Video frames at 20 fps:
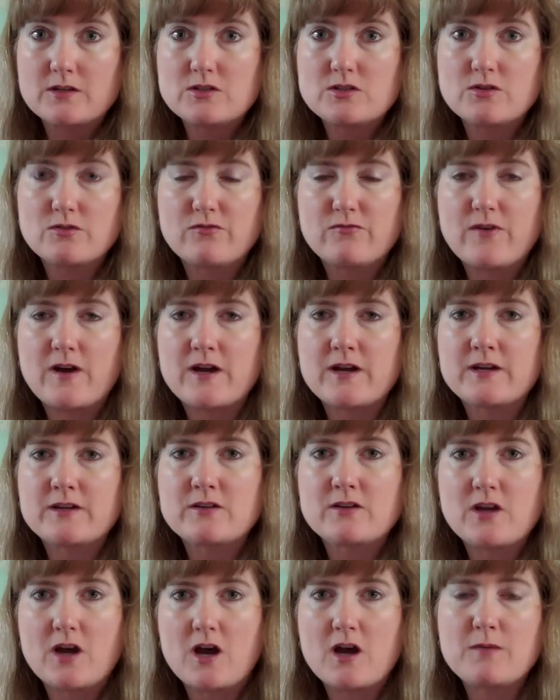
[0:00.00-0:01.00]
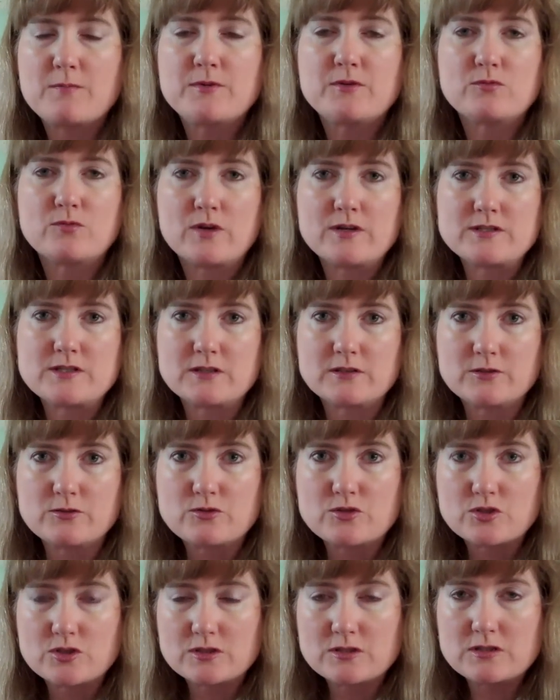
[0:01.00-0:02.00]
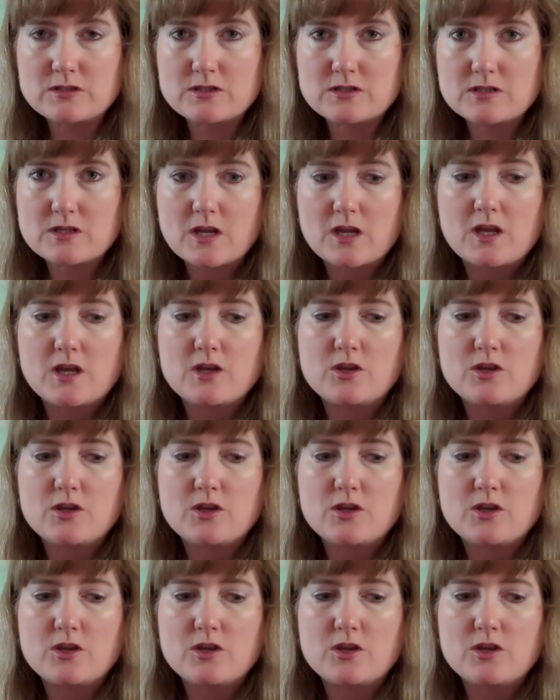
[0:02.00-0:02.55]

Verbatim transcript: to find common resolutions.